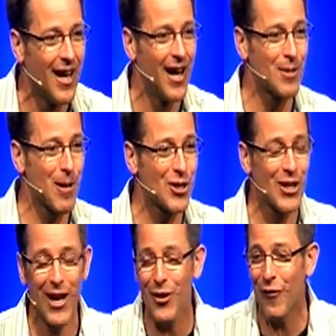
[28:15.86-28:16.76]

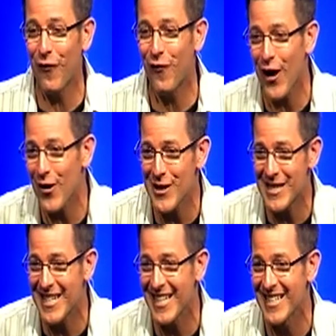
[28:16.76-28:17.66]
especially other
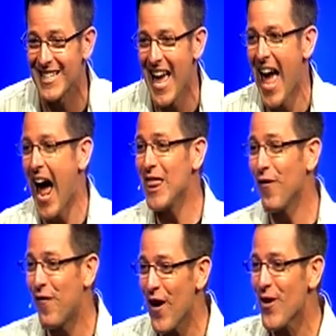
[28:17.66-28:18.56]
Pharisees. And the
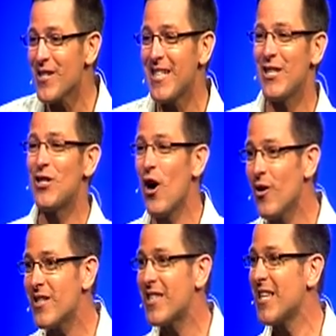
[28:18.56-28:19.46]
Pharisees
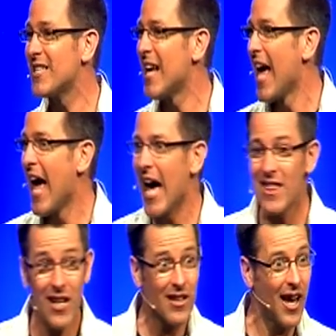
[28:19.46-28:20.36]
notice this, and
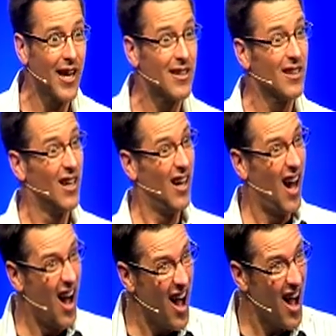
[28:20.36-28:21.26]
they're like,
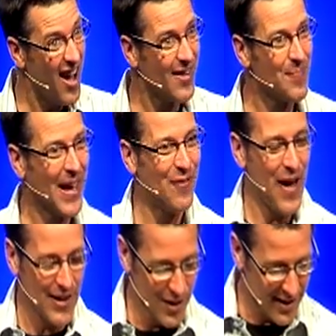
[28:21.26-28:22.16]
huh? In
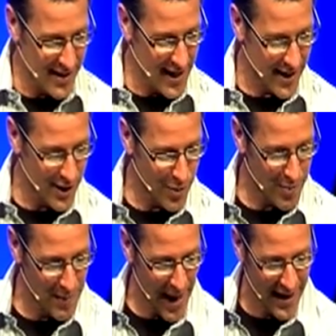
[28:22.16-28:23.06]
fact, look at the text. Look with
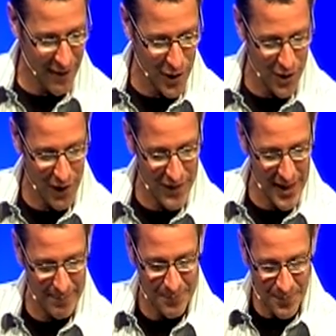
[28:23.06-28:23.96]
me back at verse
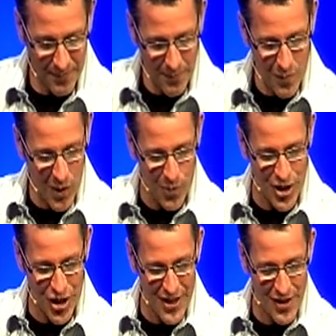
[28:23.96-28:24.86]
15. When
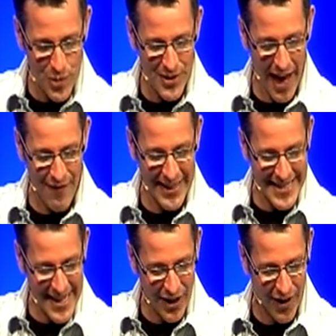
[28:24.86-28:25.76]
Jesus was having
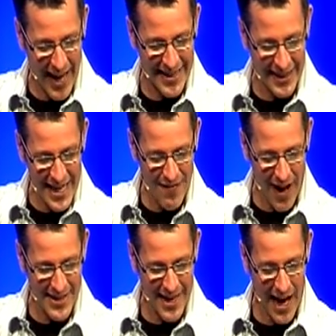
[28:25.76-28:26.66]
dinner at
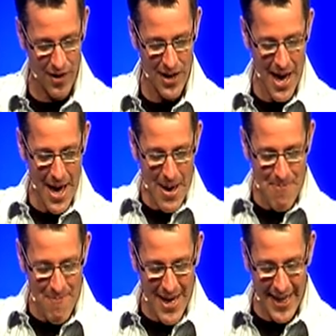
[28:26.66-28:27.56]
Levi's house,
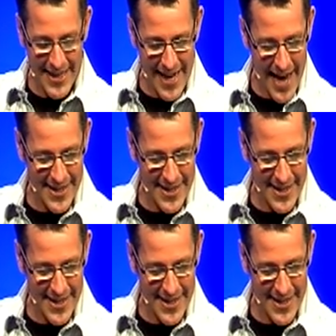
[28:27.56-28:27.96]
many tax